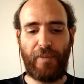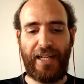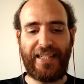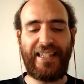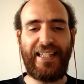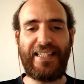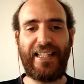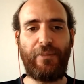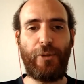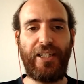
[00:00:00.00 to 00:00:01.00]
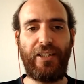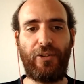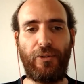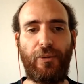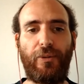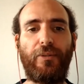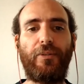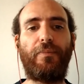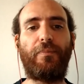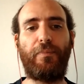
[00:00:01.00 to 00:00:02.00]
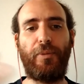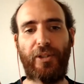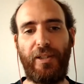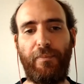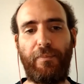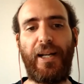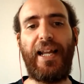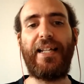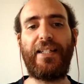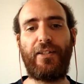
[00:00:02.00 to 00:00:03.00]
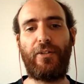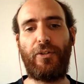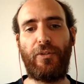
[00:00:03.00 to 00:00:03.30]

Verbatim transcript: and things that we need to put in place